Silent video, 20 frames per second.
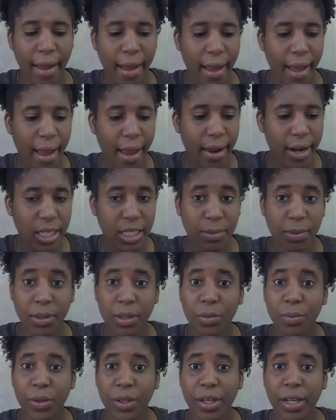I speak
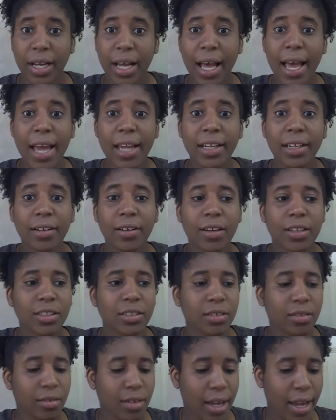the word of God, and
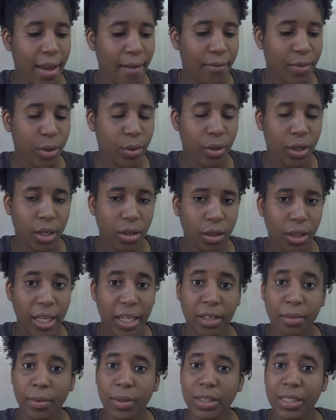also I have very
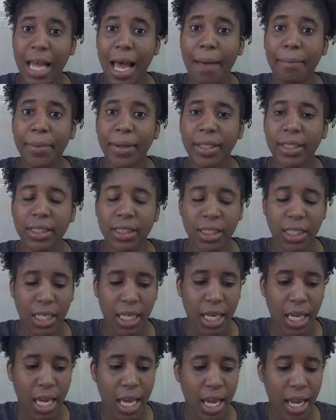relatable topics.
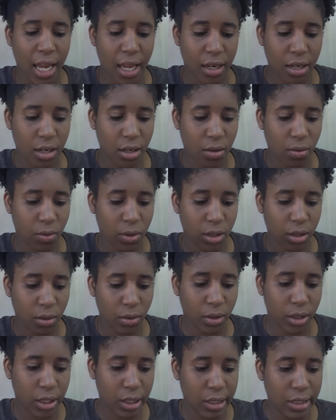And what the
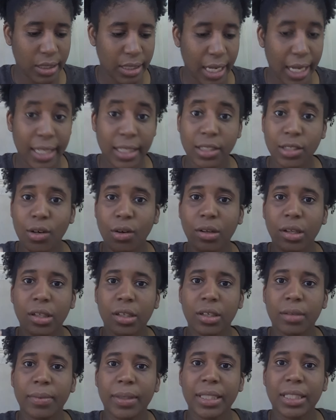Lord says, go a
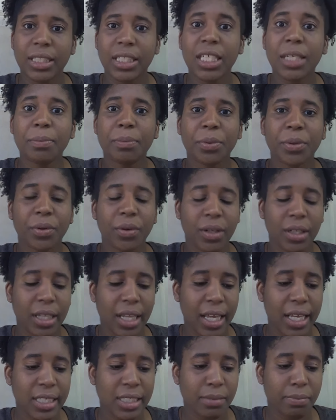little bit deeper on
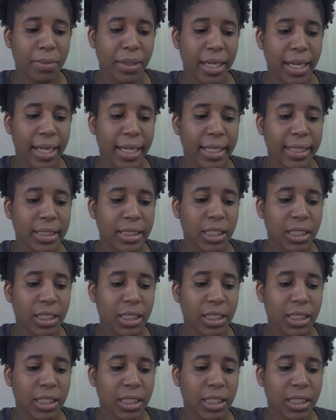this, because